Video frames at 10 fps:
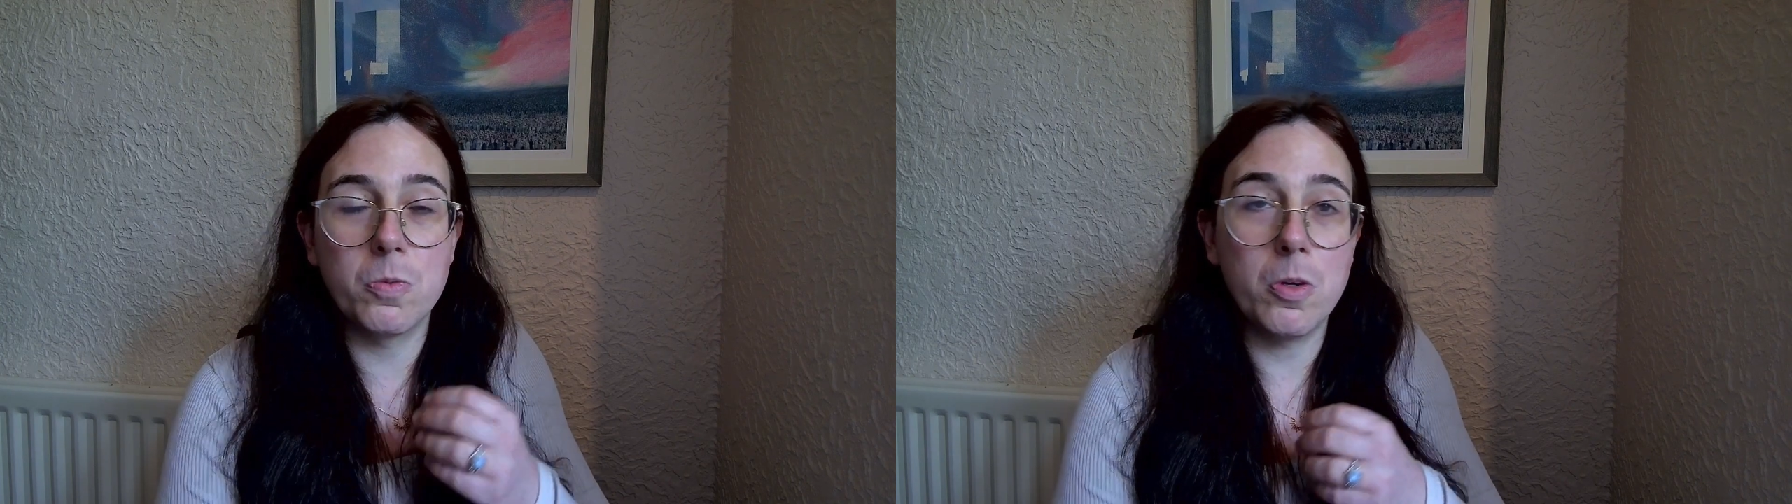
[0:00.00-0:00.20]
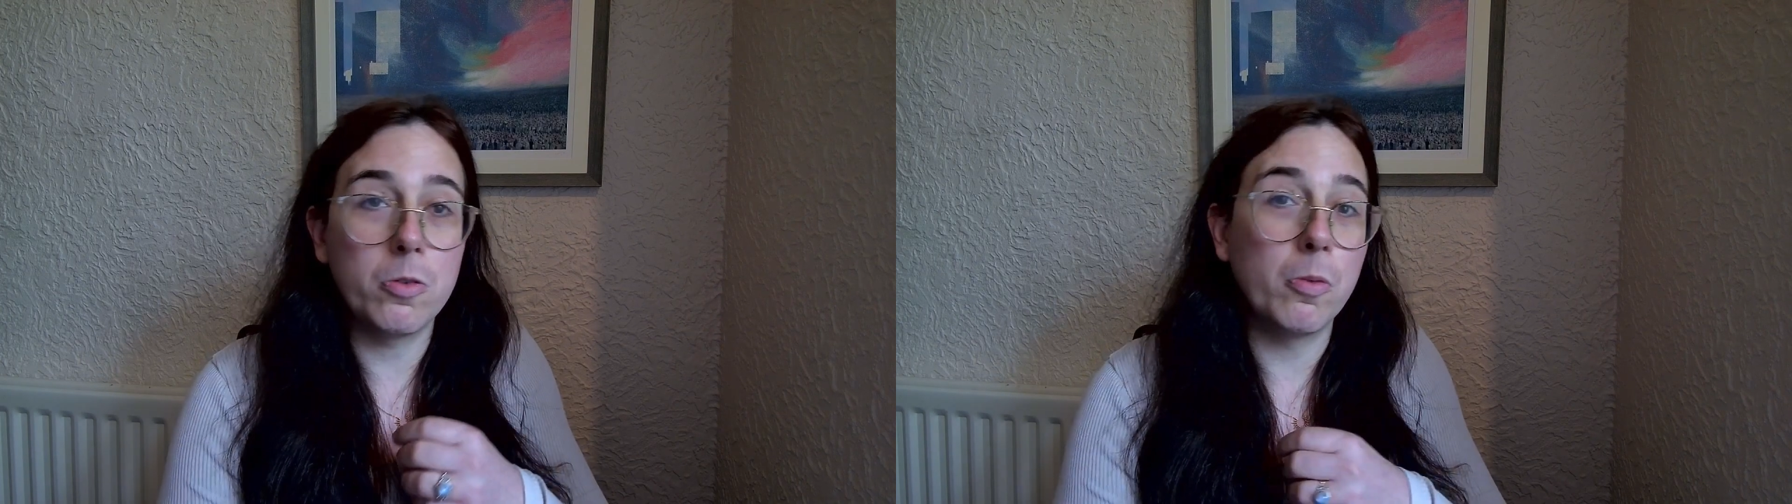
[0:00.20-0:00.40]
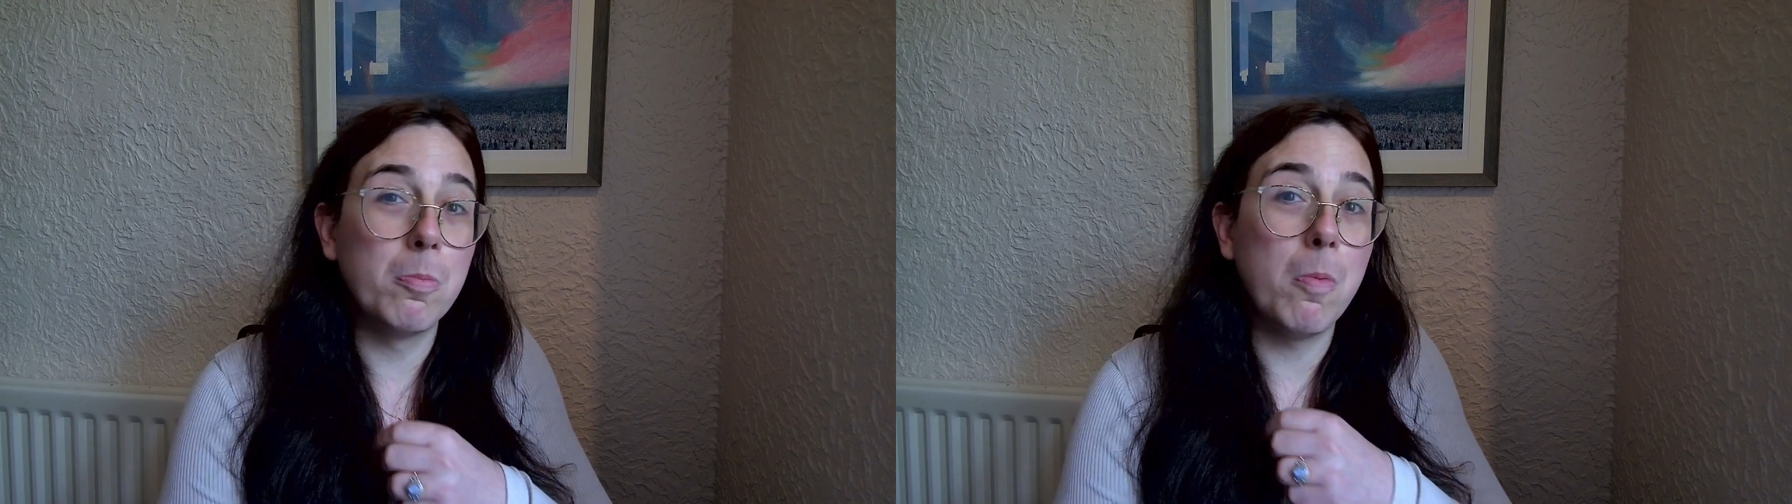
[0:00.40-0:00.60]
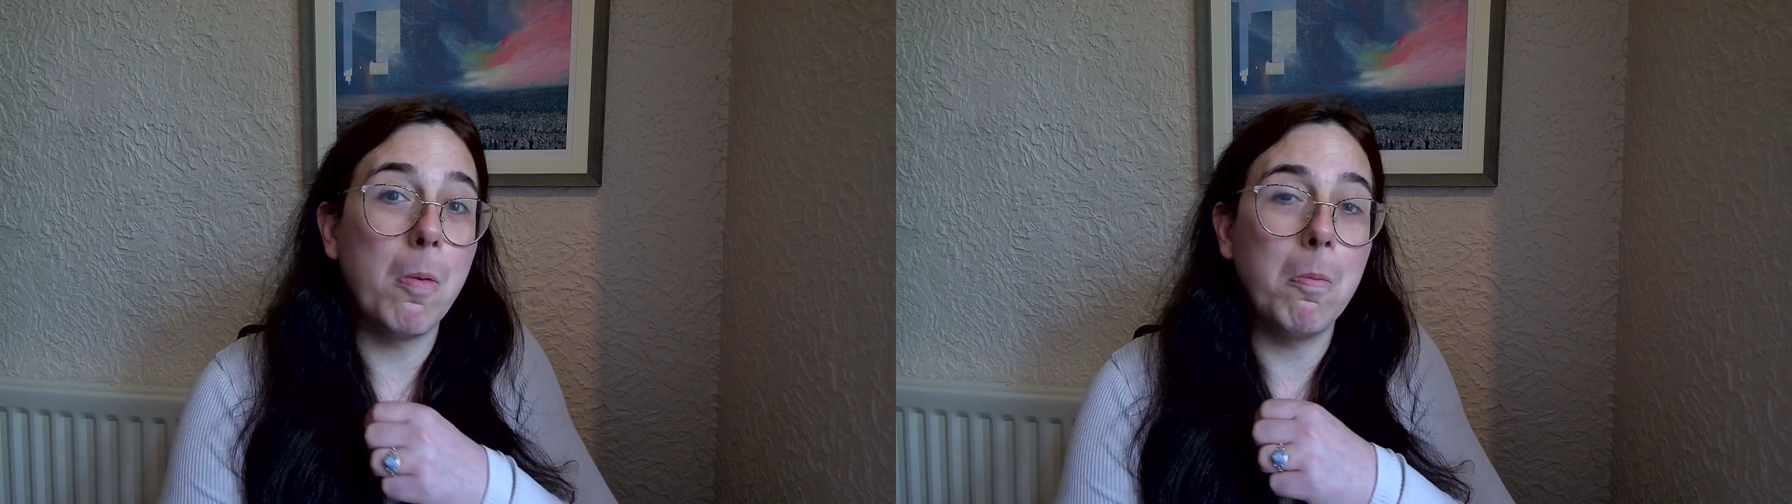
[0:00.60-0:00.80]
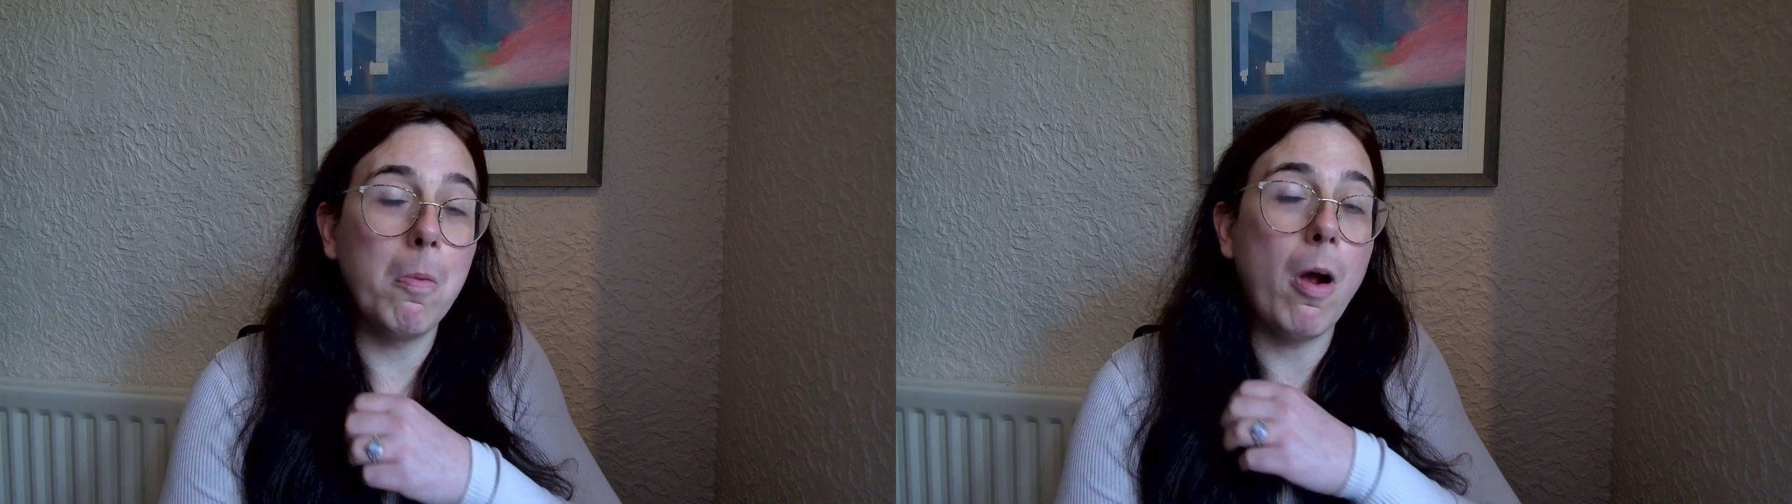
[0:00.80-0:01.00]
world from
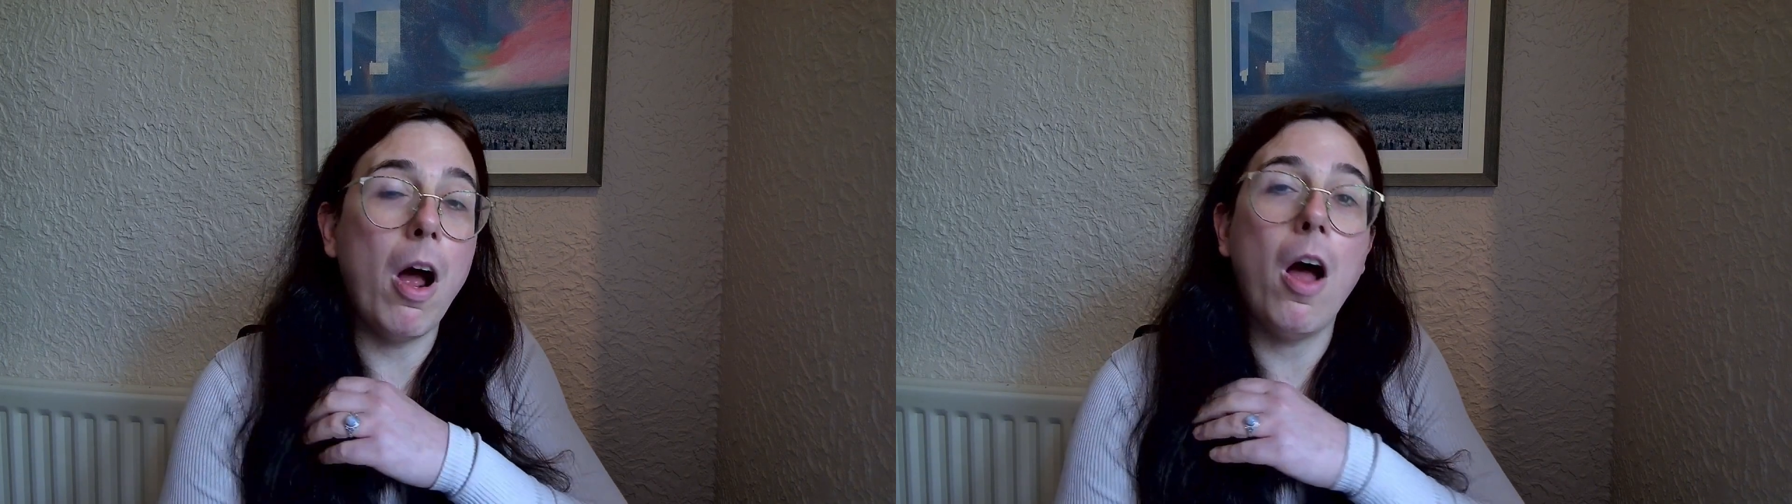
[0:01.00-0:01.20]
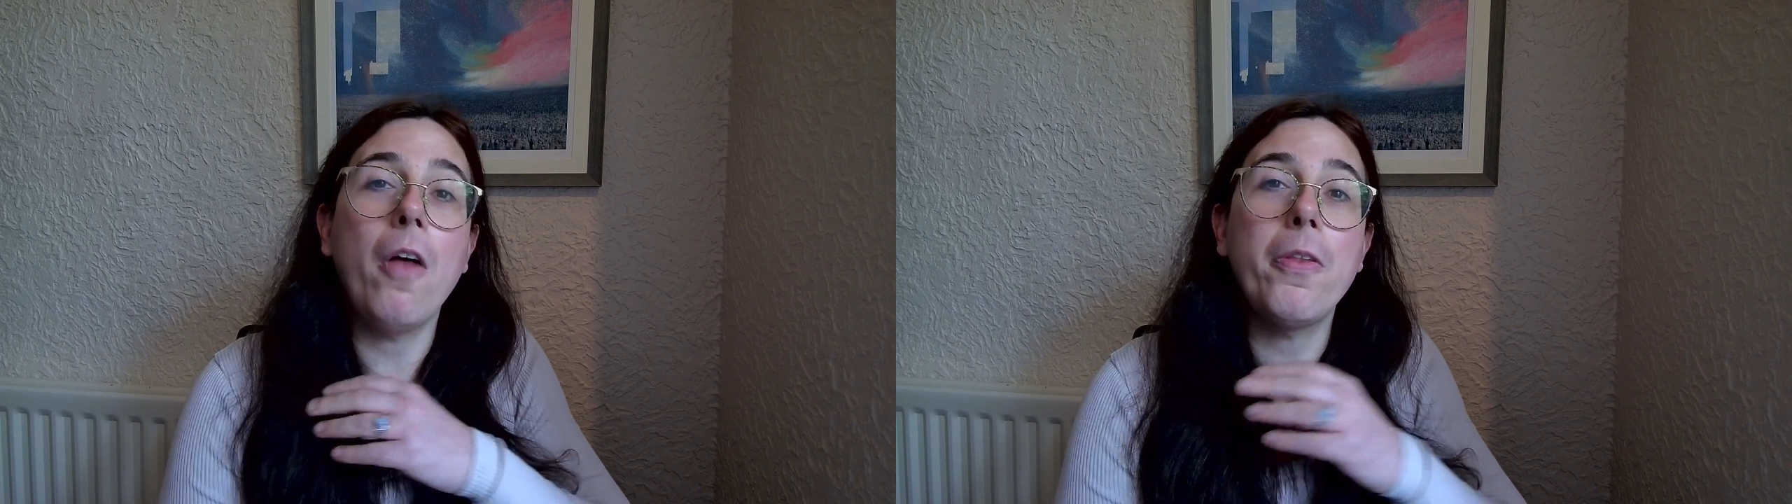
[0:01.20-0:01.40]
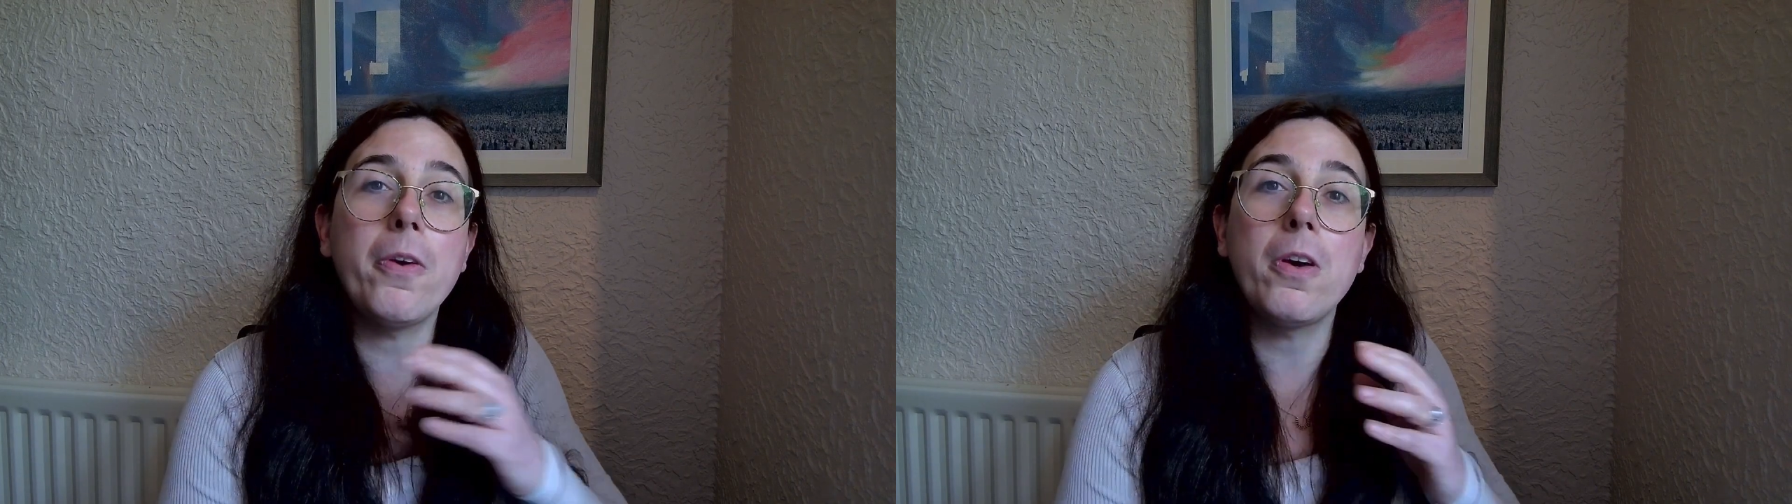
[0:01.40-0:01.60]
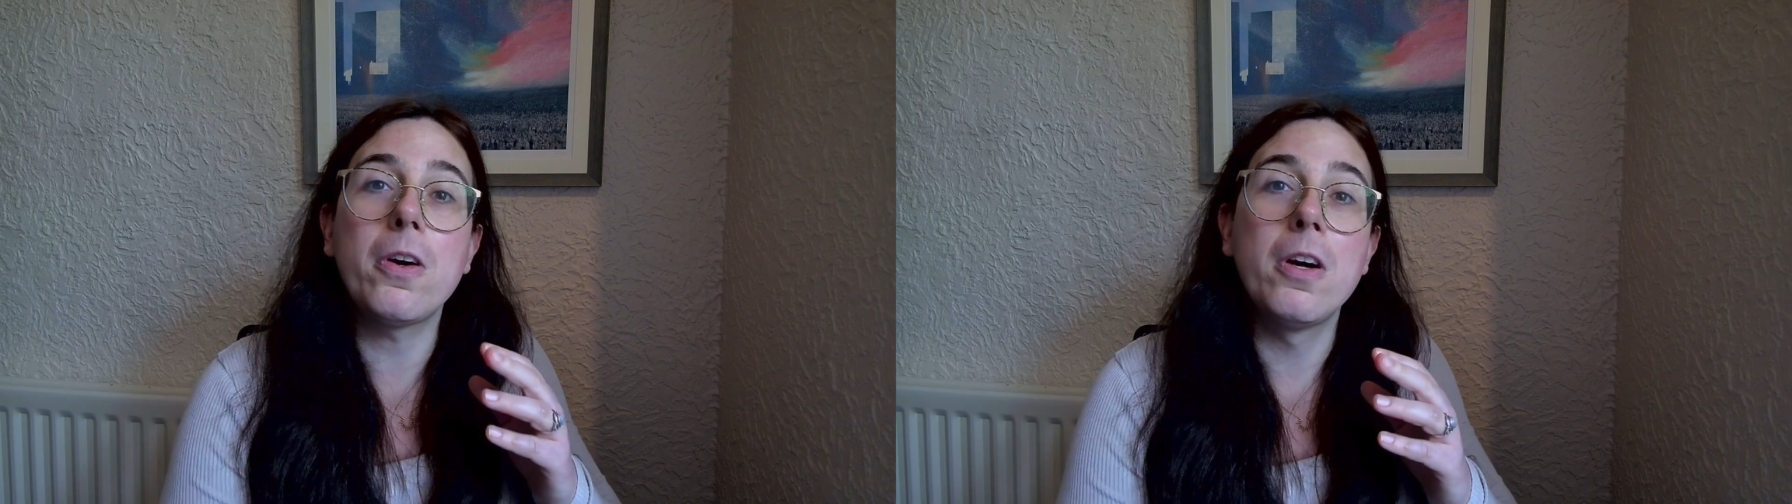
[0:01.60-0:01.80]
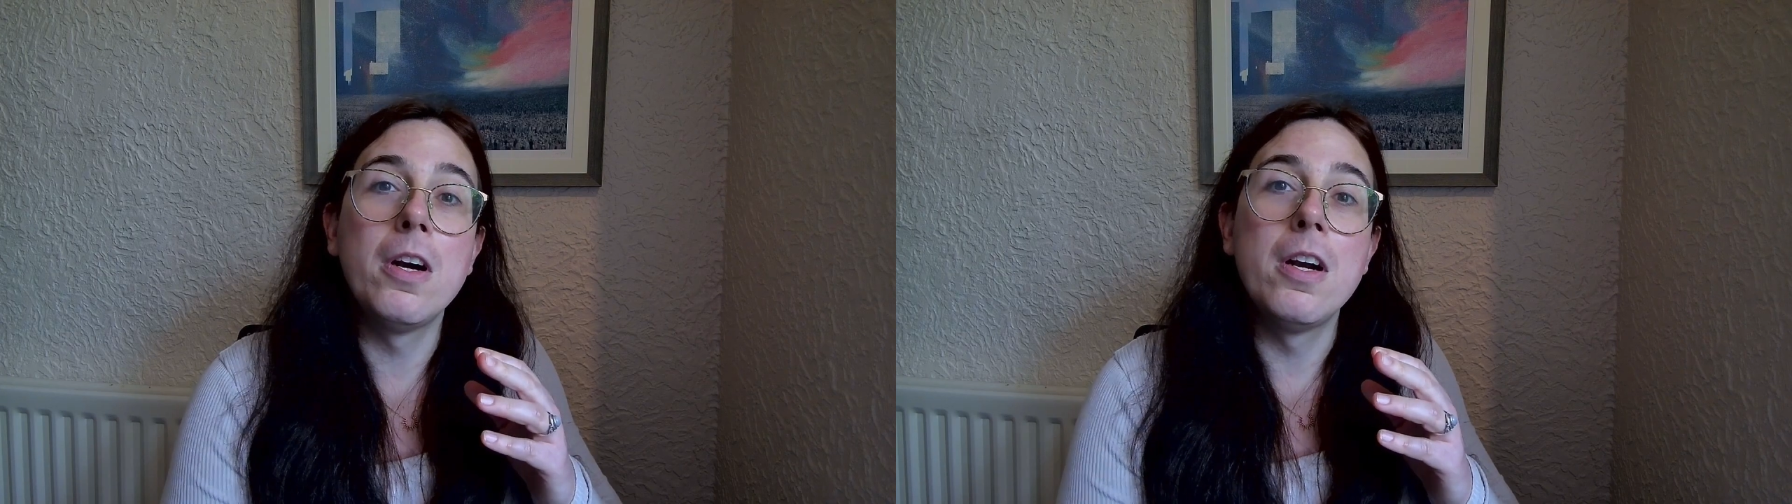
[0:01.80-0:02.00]
other